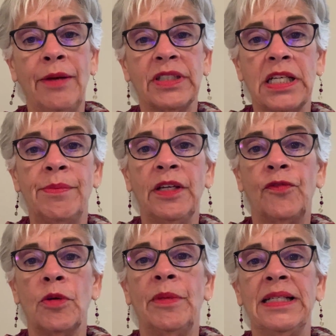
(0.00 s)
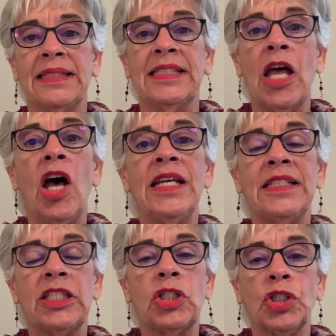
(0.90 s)
I was coming from a
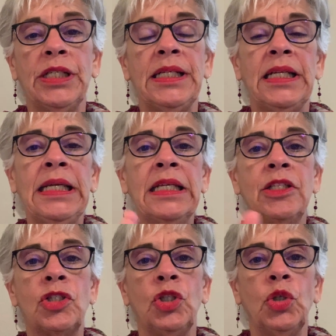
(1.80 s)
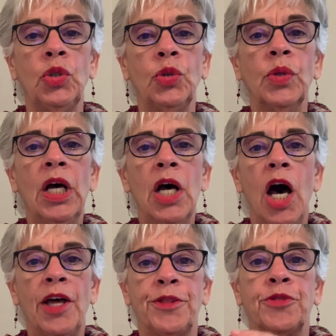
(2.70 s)
side street into
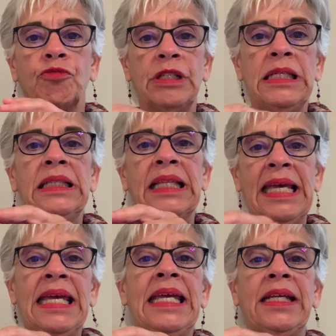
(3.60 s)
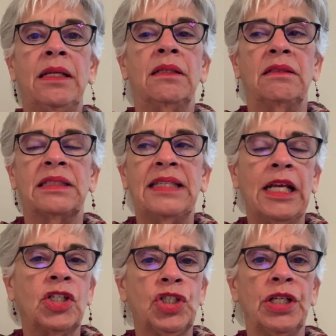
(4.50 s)
a three-lane
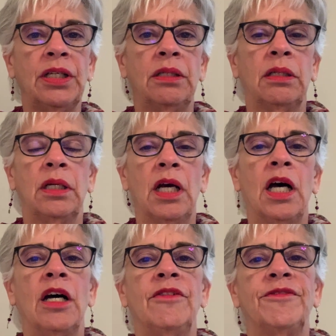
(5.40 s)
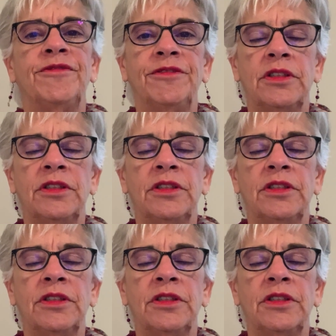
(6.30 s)
section of